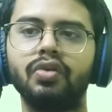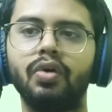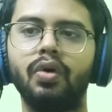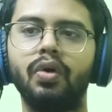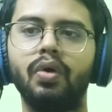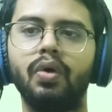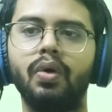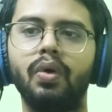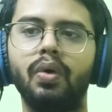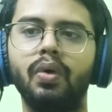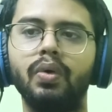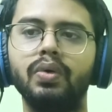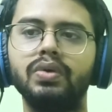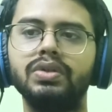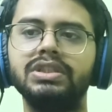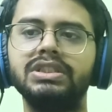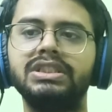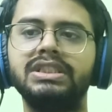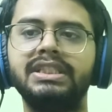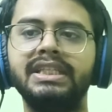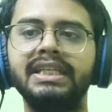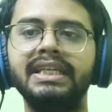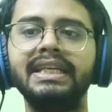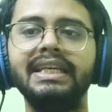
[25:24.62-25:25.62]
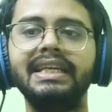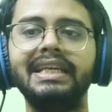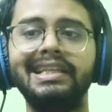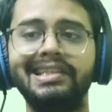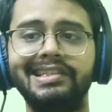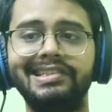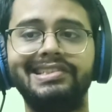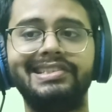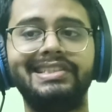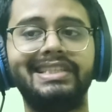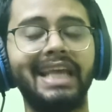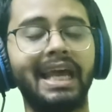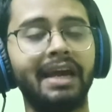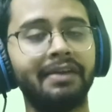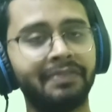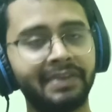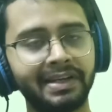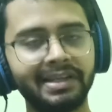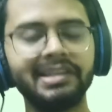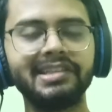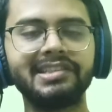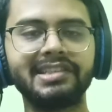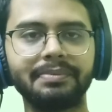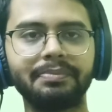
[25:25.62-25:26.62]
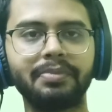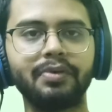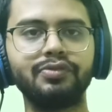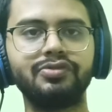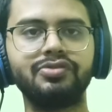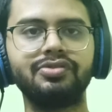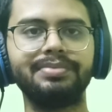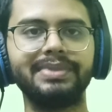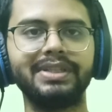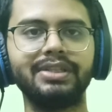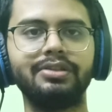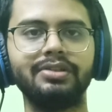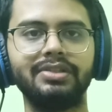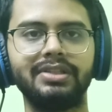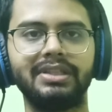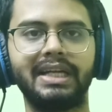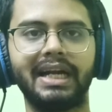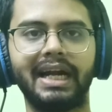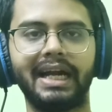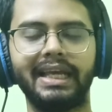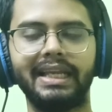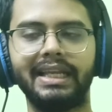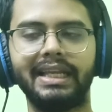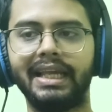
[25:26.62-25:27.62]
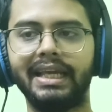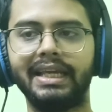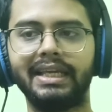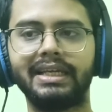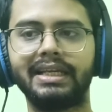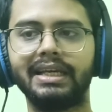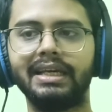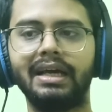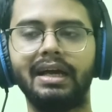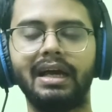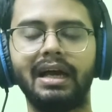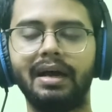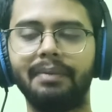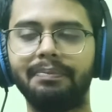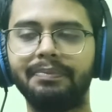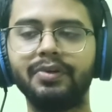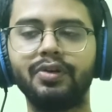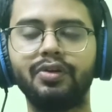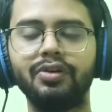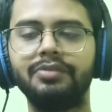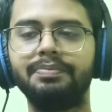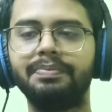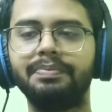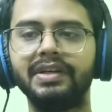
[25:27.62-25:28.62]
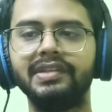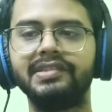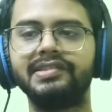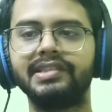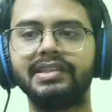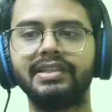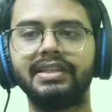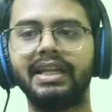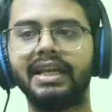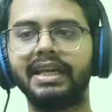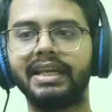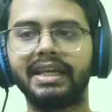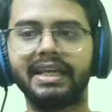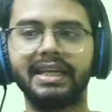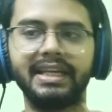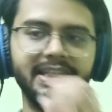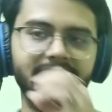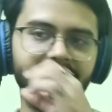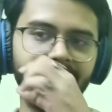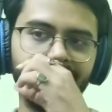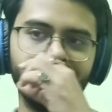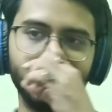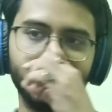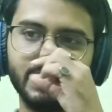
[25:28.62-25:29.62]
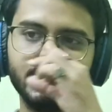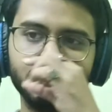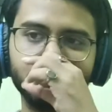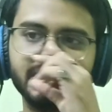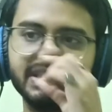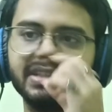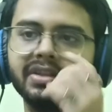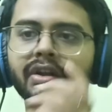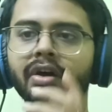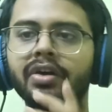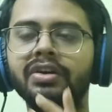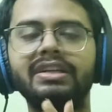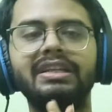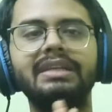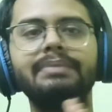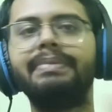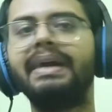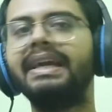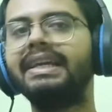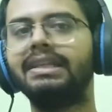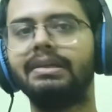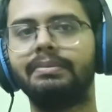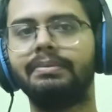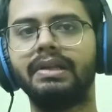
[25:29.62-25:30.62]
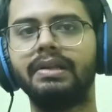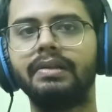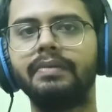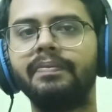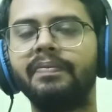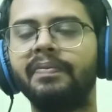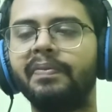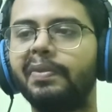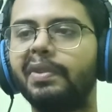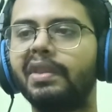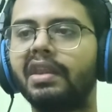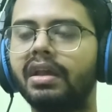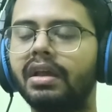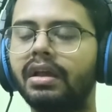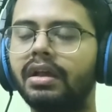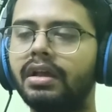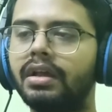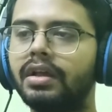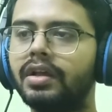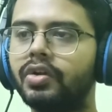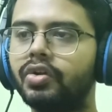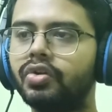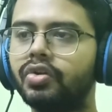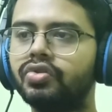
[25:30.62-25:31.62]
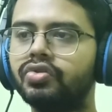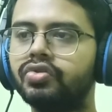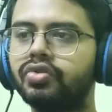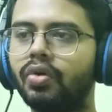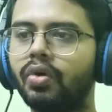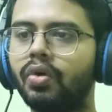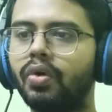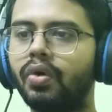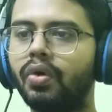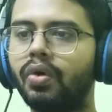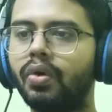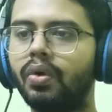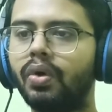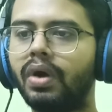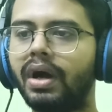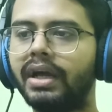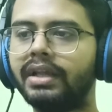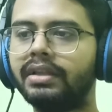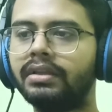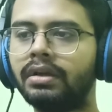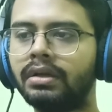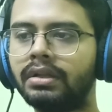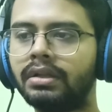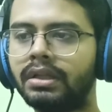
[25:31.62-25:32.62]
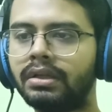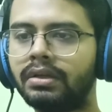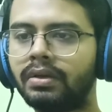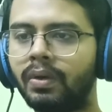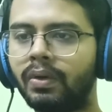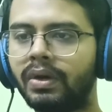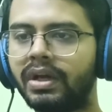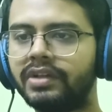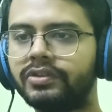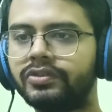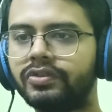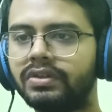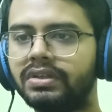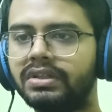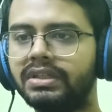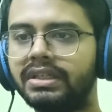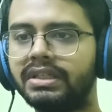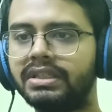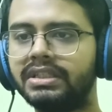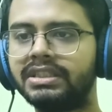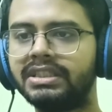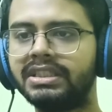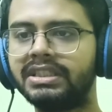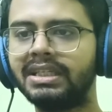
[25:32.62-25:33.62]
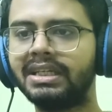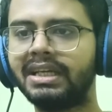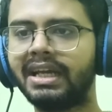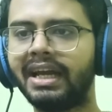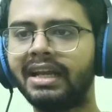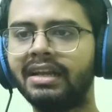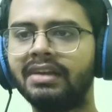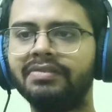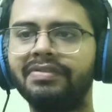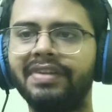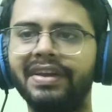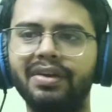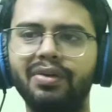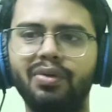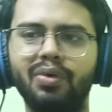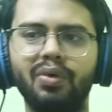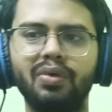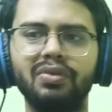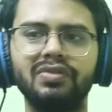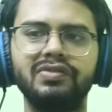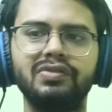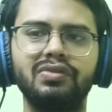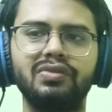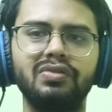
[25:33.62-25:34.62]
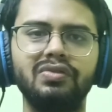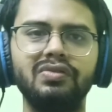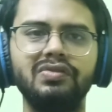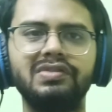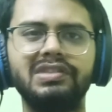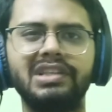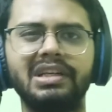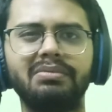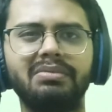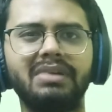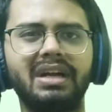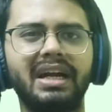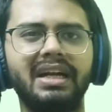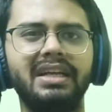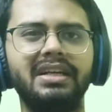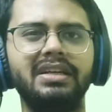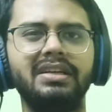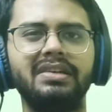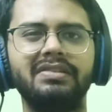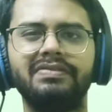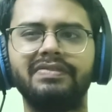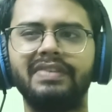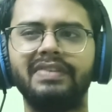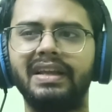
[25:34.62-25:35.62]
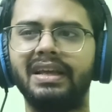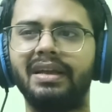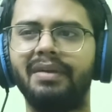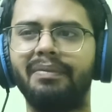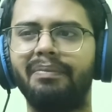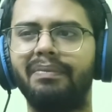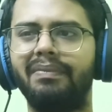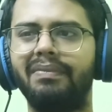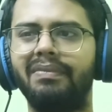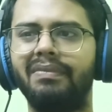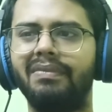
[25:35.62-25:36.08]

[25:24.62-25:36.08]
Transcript: so he is definitely supposed to be good guy, like a good person, like it's not debatable. So I thought that, okay, so did she kind of like goes through some kind of like,